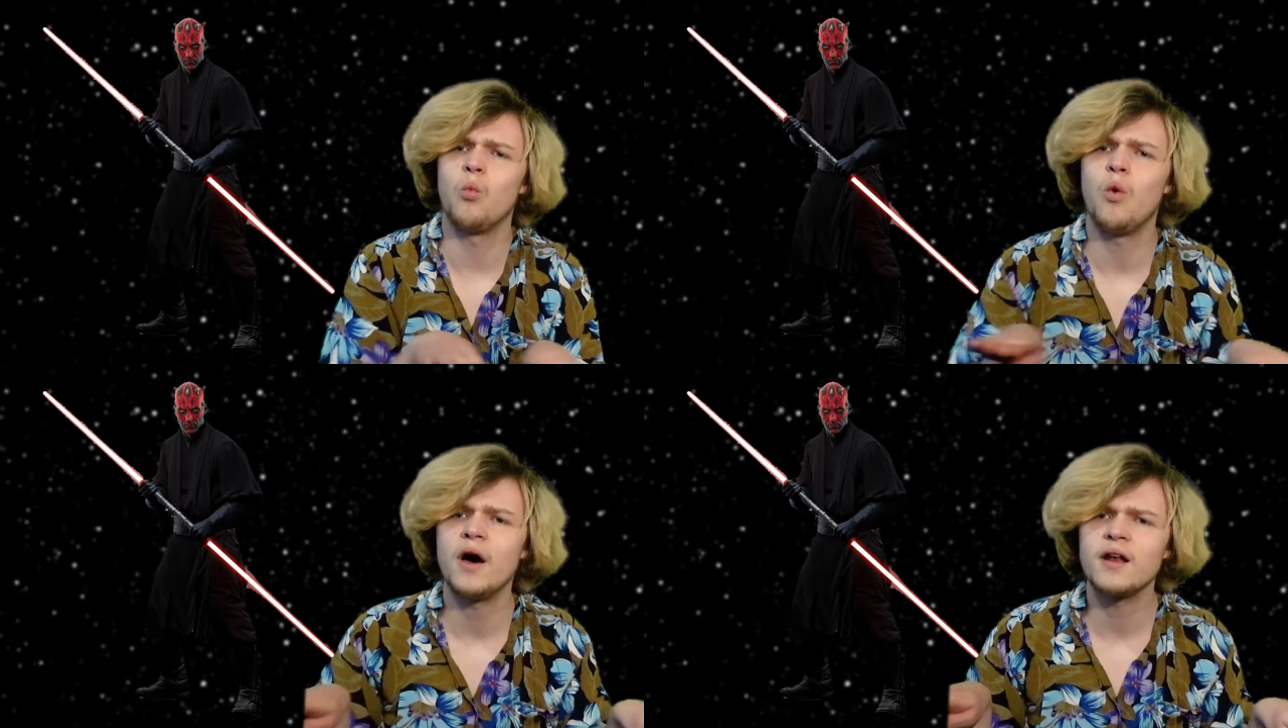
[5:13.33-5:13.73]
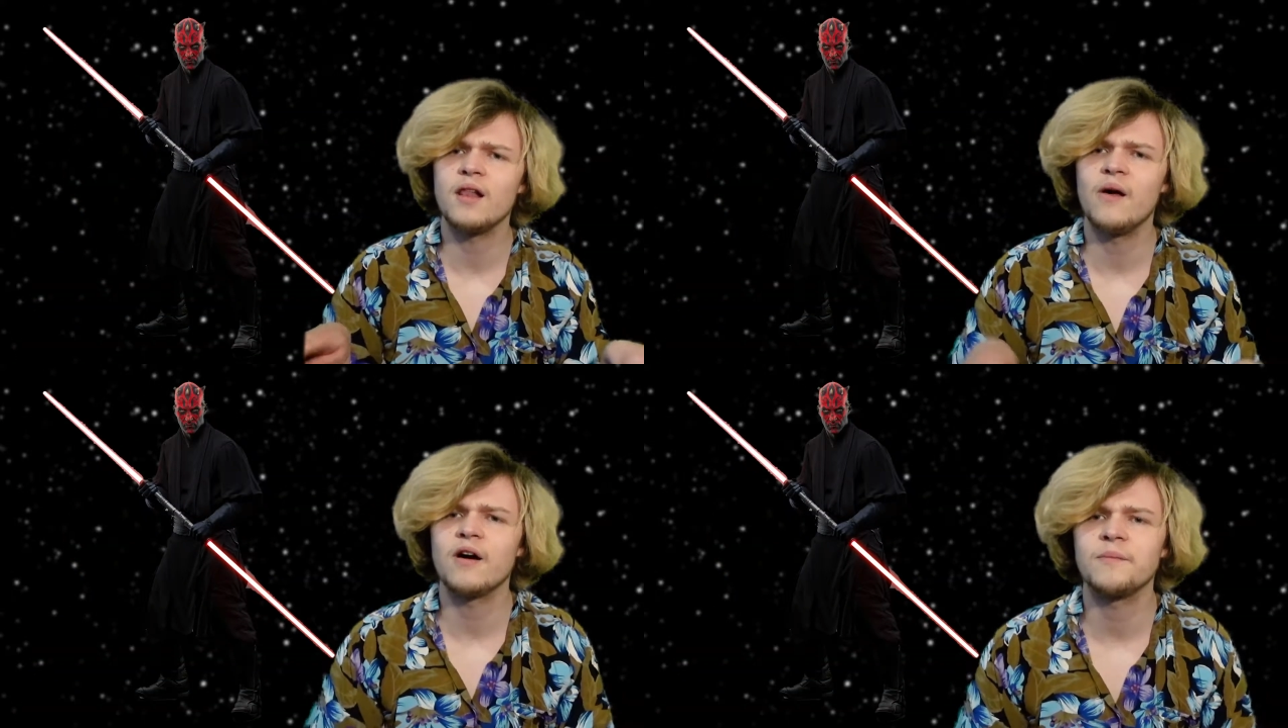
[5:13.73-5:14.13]

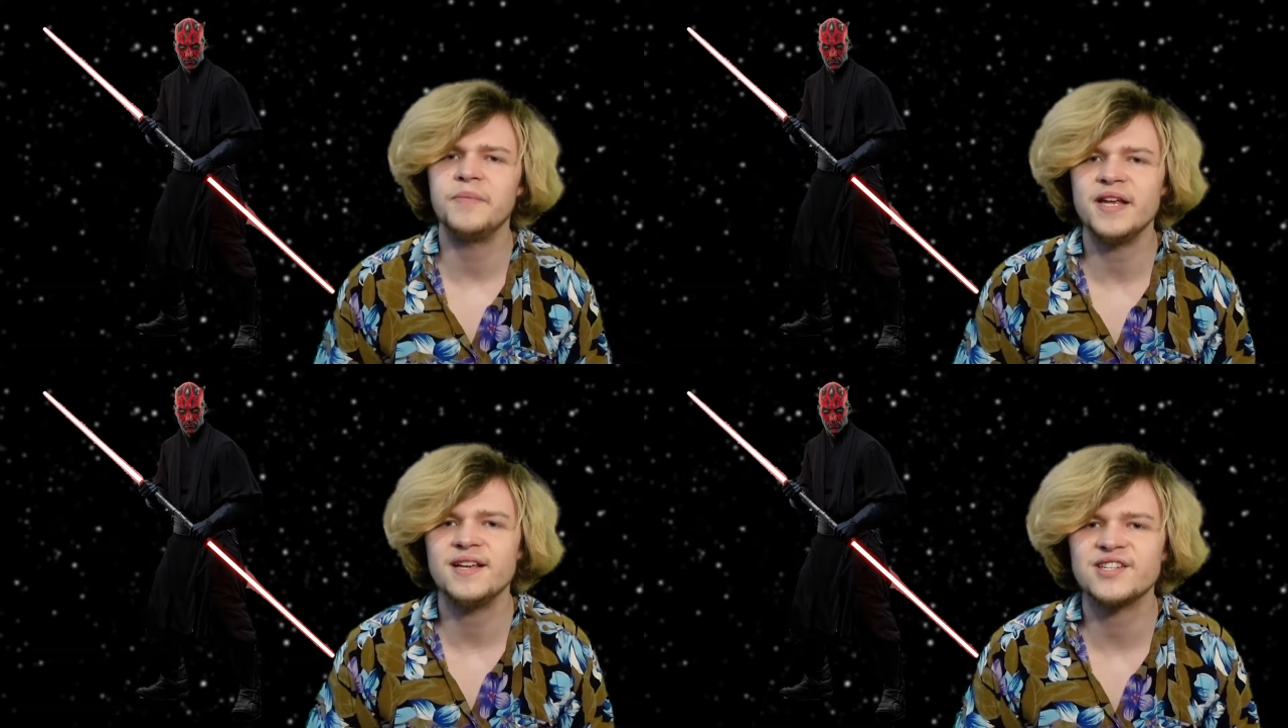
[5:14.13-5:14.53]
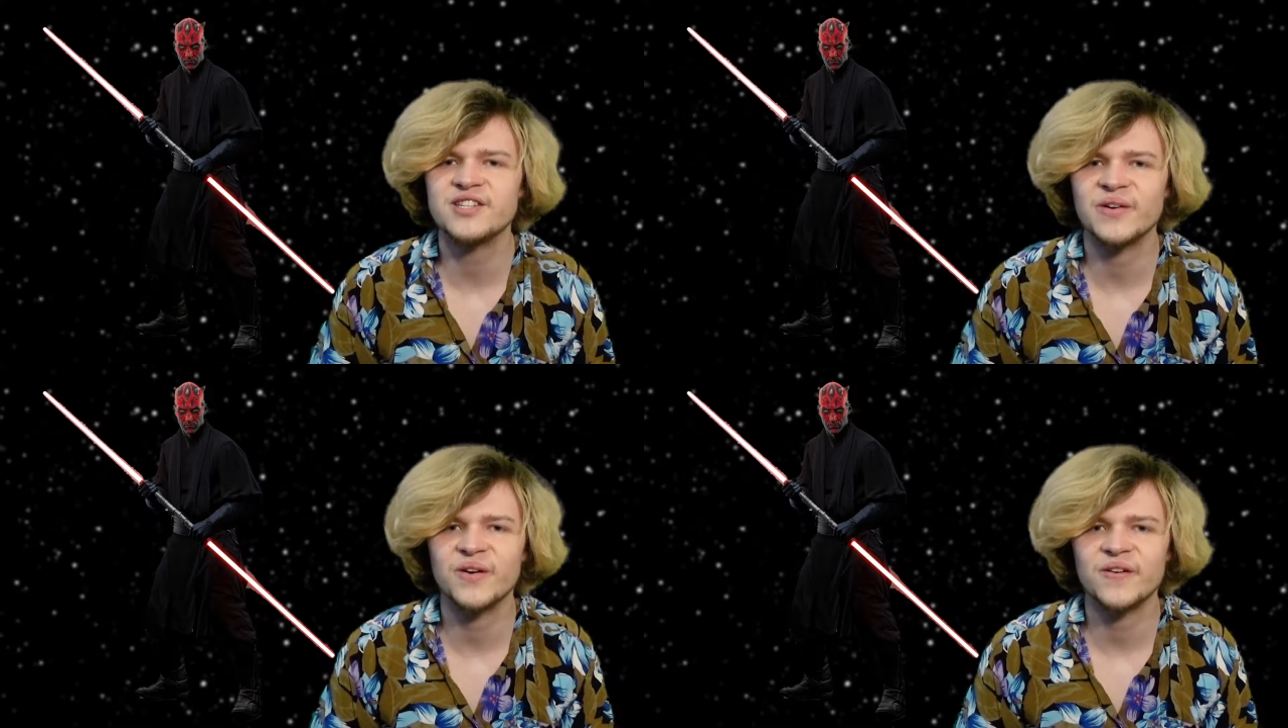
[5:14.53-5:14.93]
one long
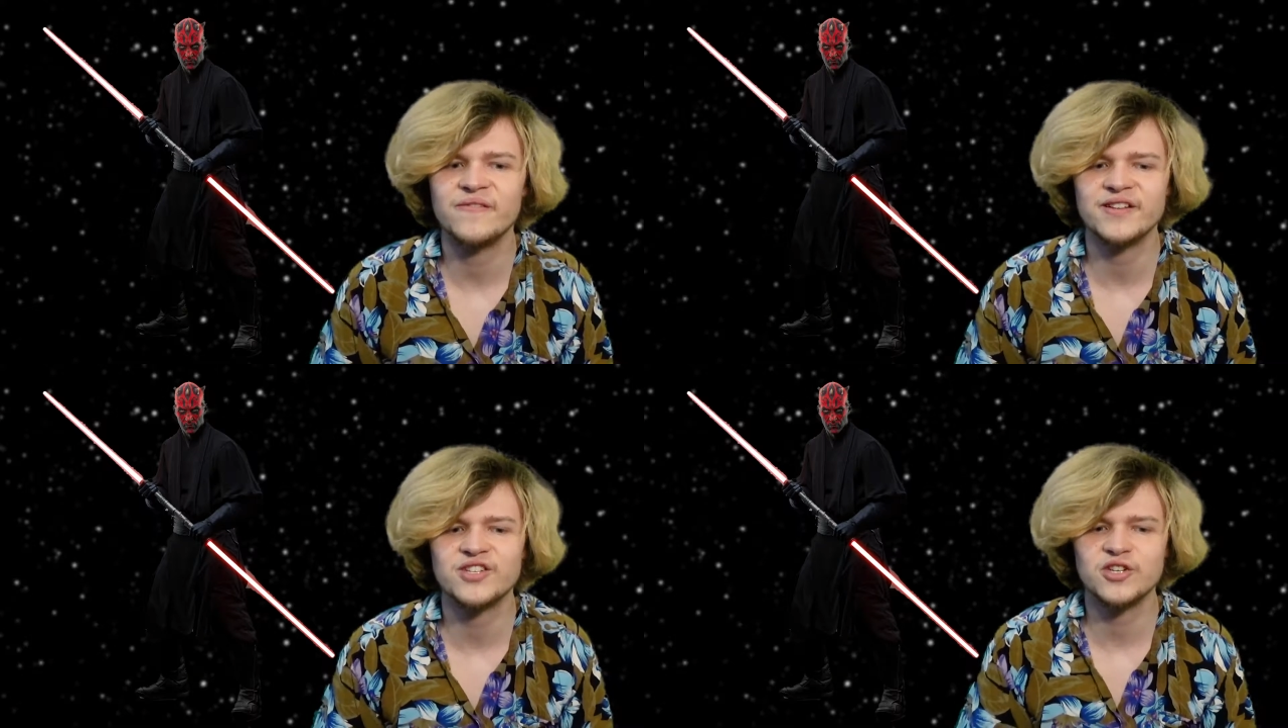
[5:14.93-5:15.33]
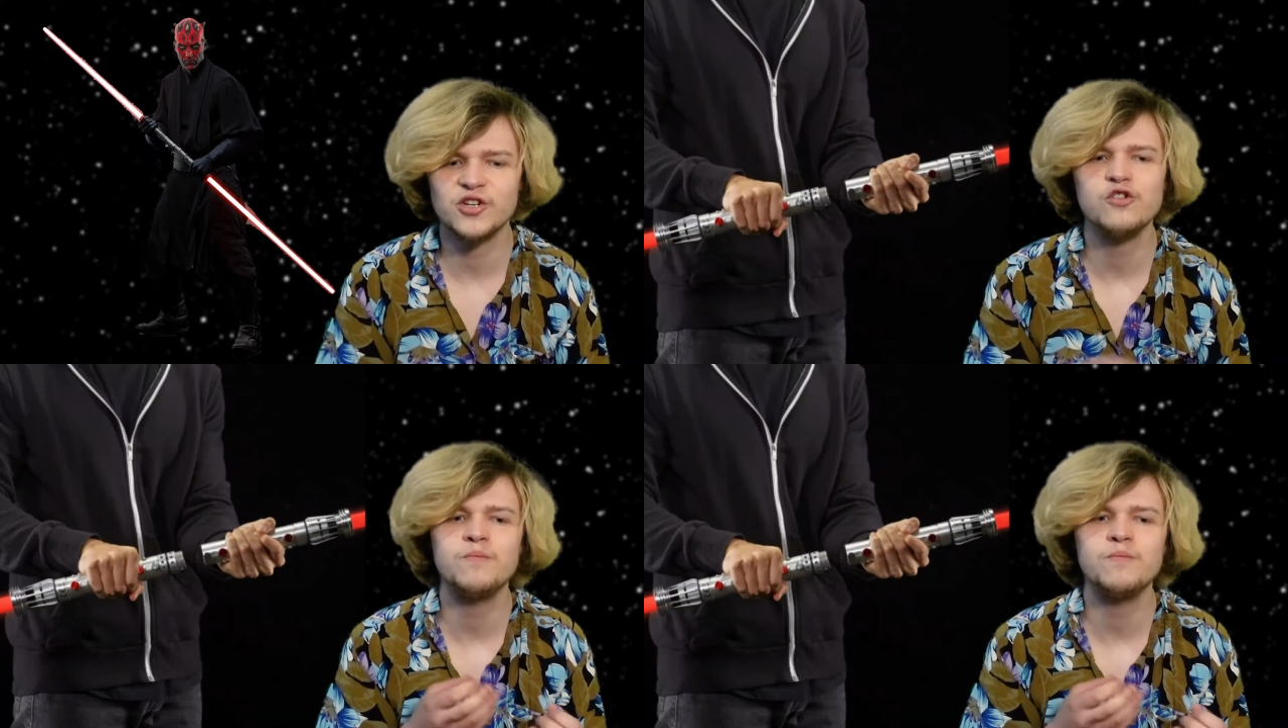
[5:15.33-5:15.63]
piece or if it's two